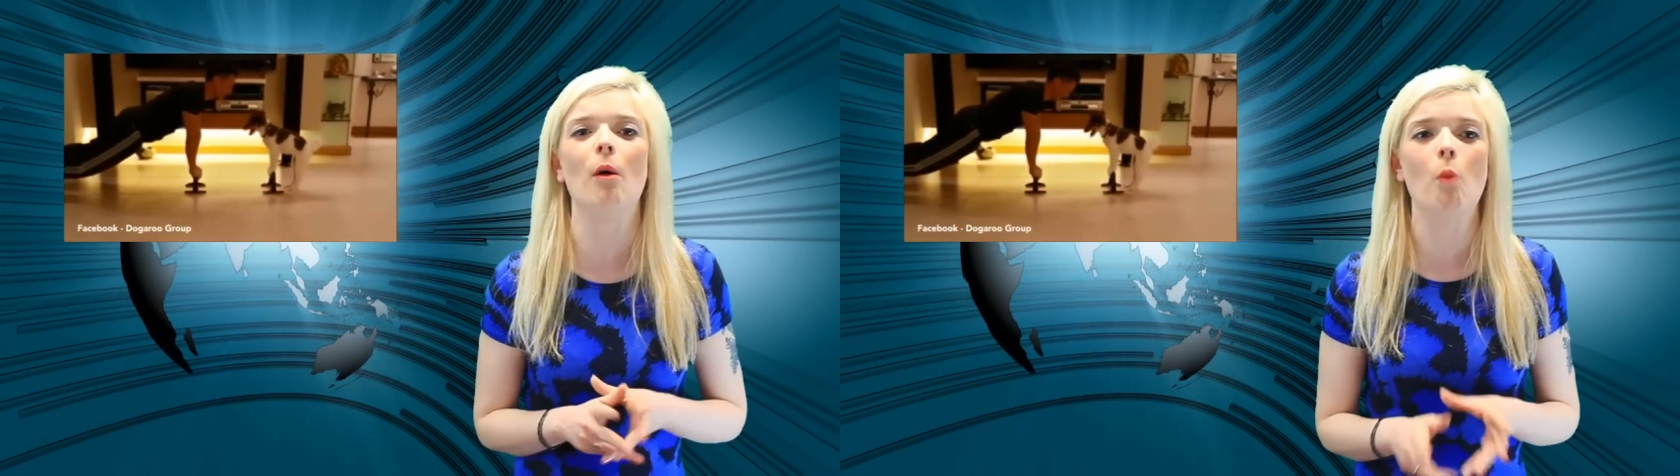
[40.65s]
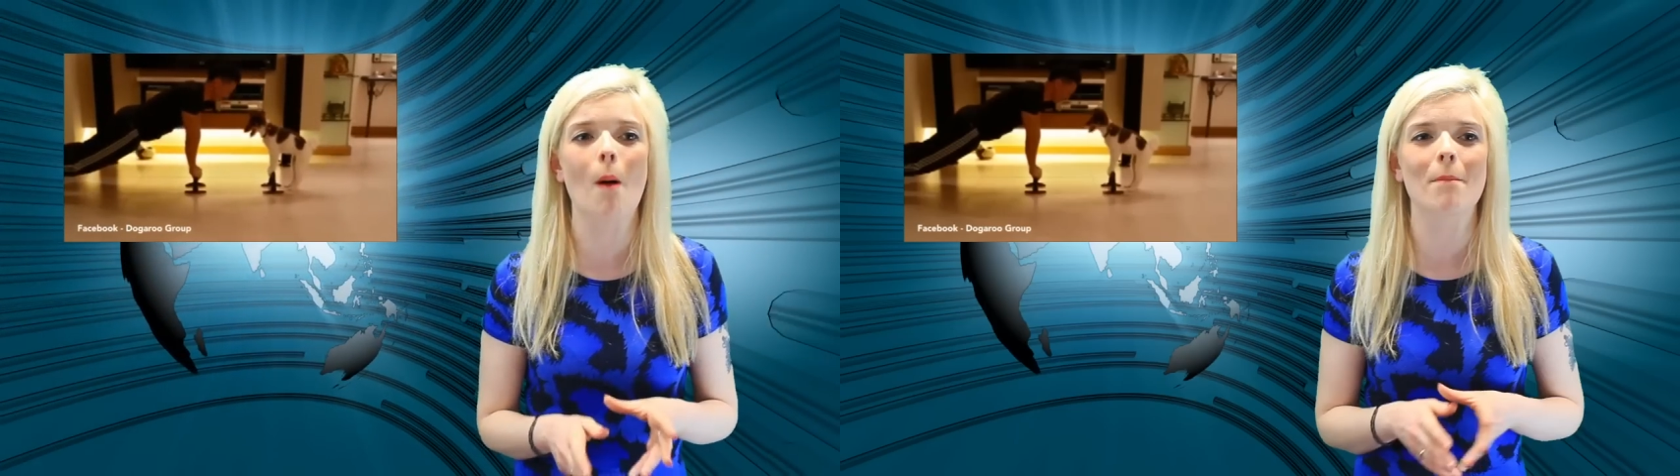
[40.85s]

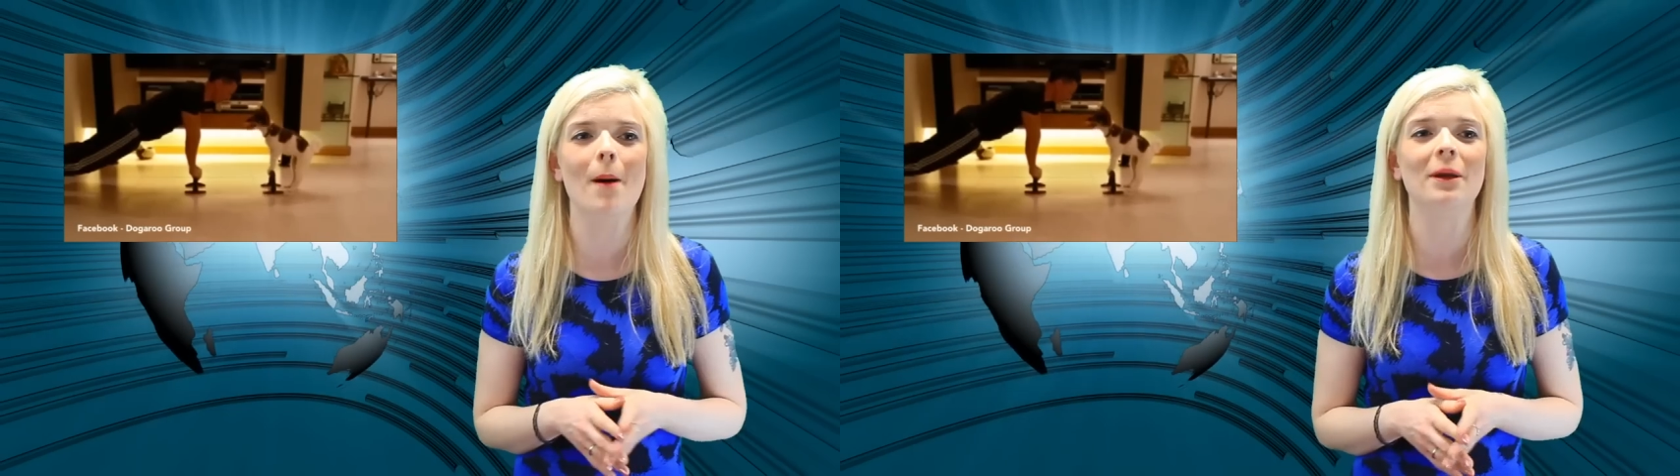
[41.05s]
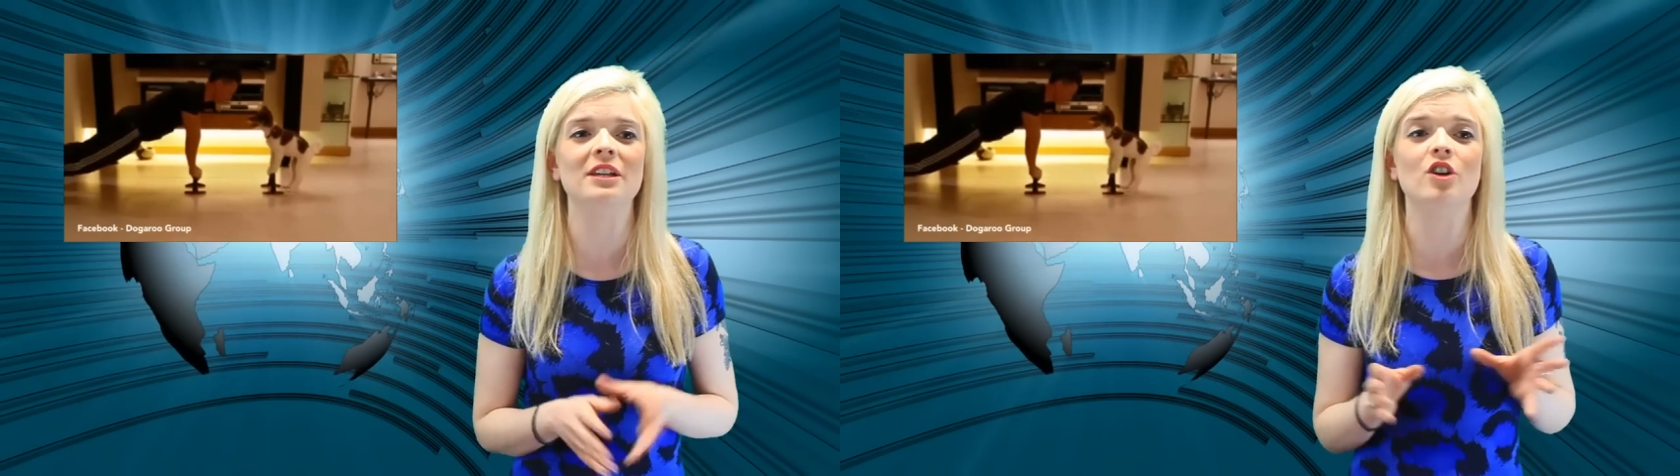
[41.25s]
and one
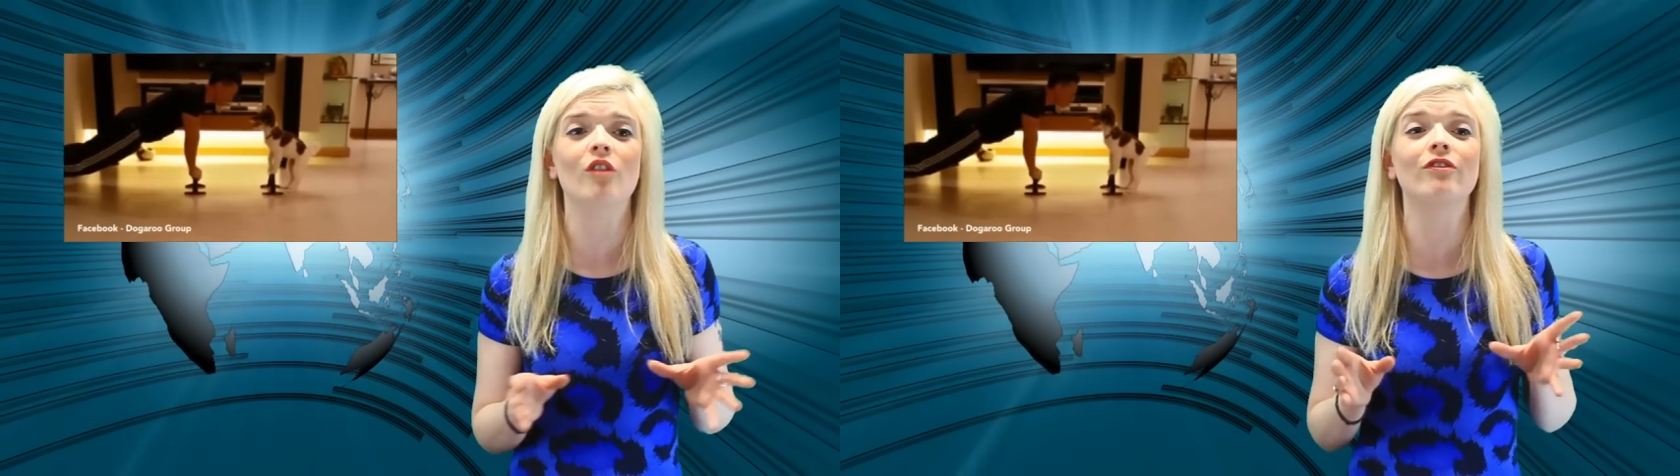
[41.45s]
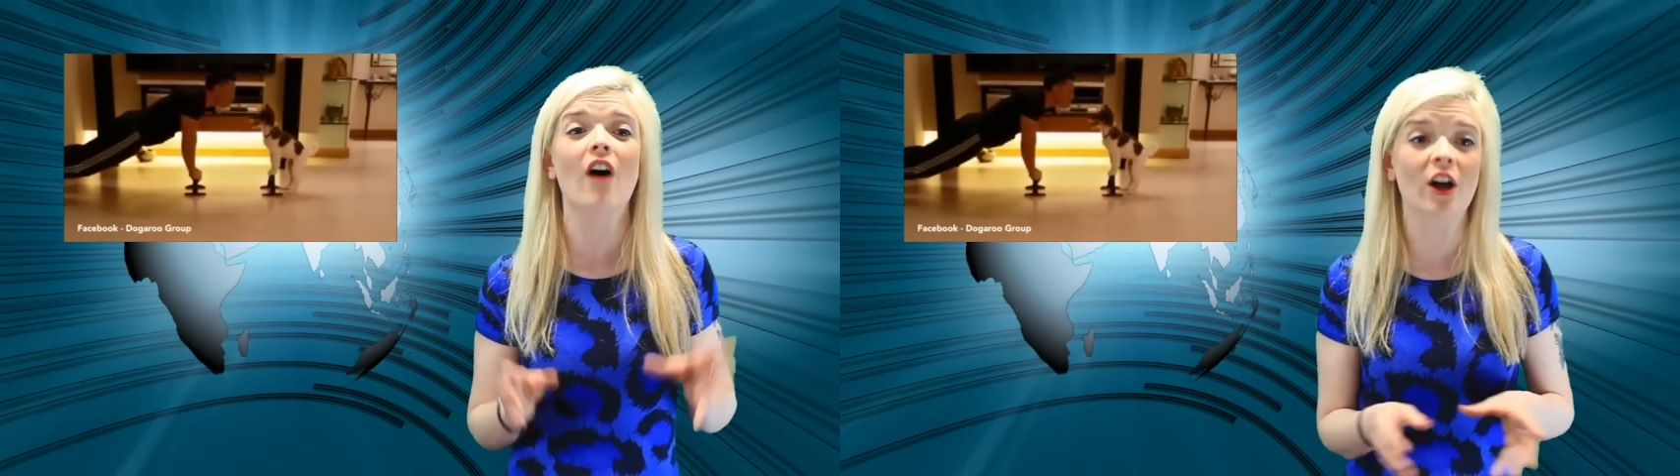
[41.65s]
puppy has
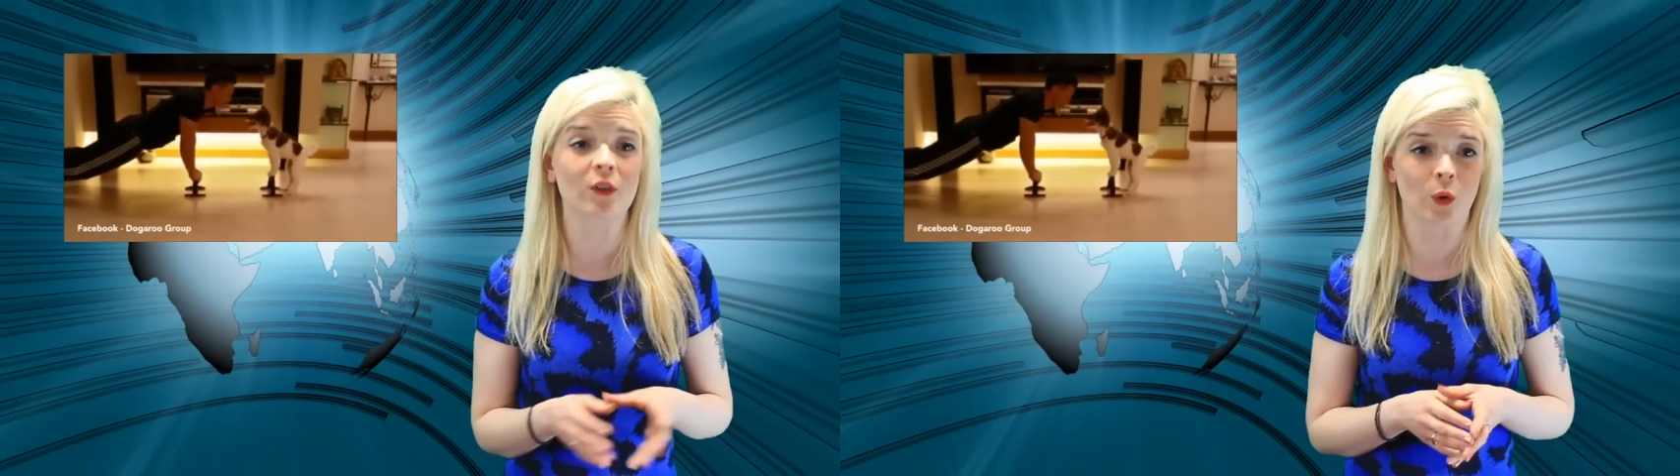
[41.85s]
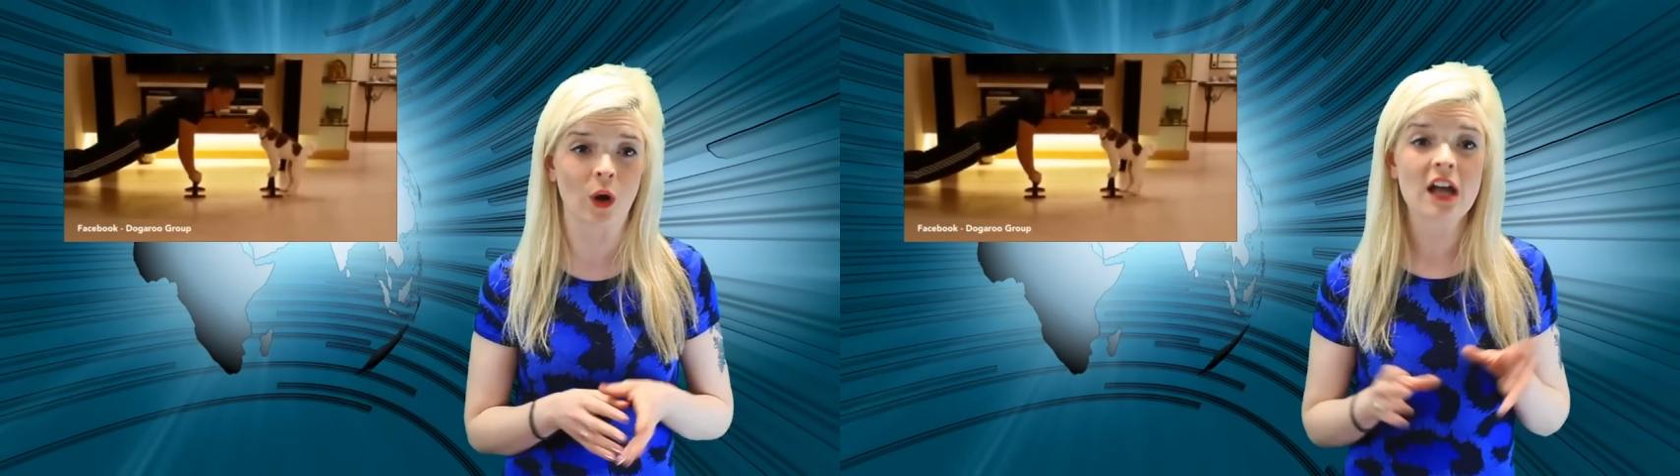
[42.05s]
gone
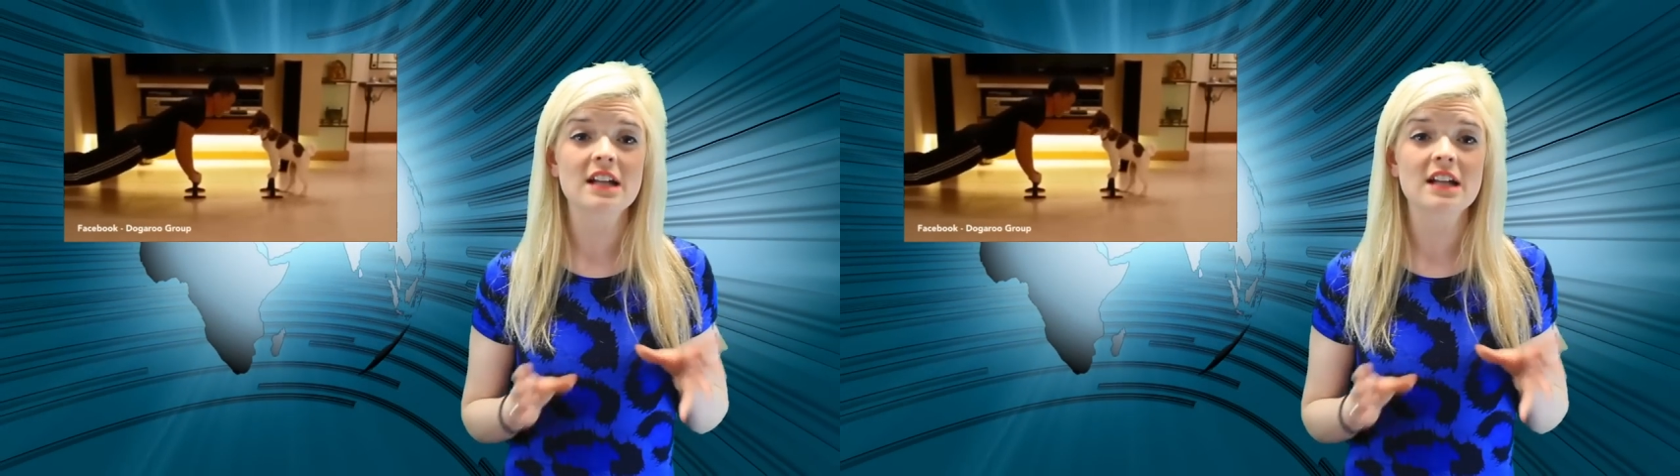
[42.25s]
viral,